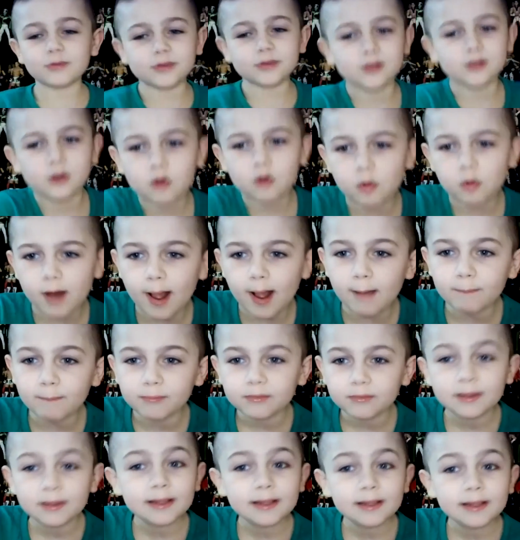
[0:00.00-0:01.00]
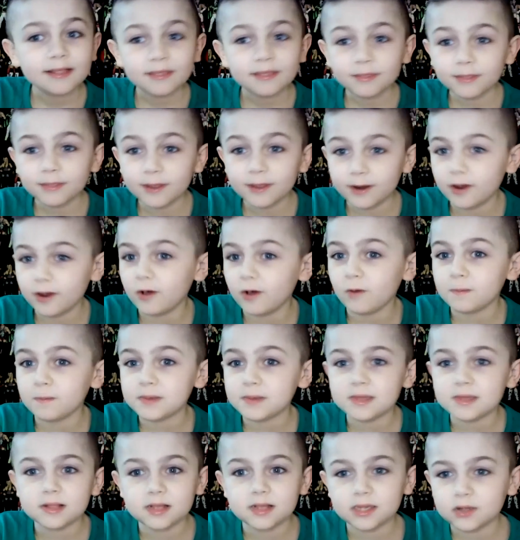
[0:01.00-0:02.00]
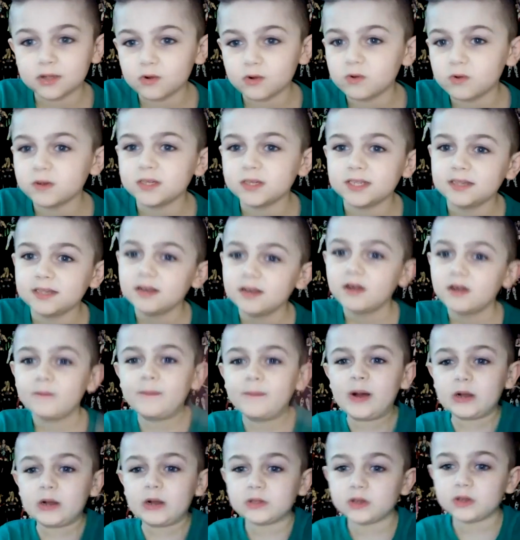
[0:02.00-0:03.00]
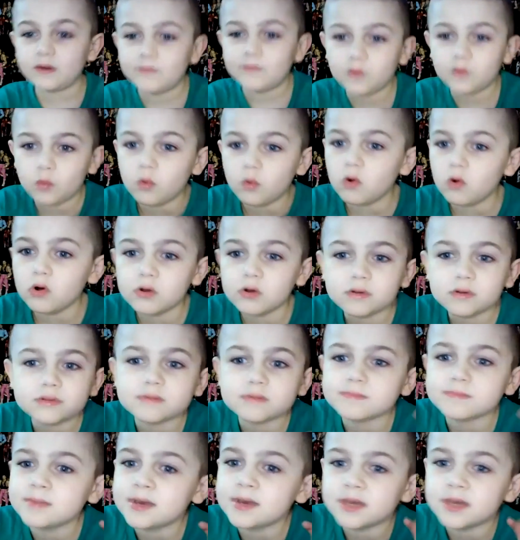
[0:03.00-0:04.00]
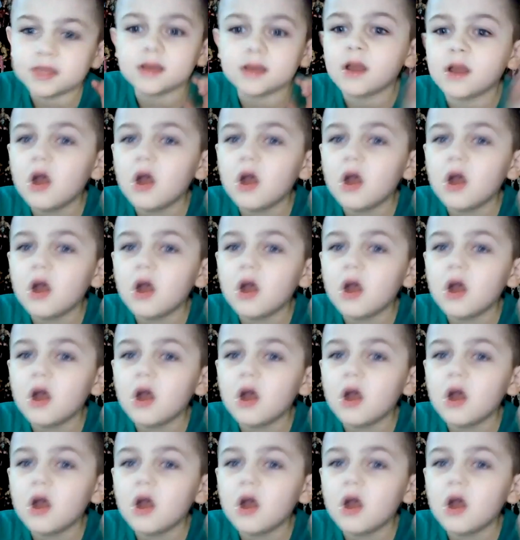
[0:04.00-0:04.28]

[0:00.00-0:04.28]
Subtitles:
I hear a rap, then I'll be like bouncing off the walls and me.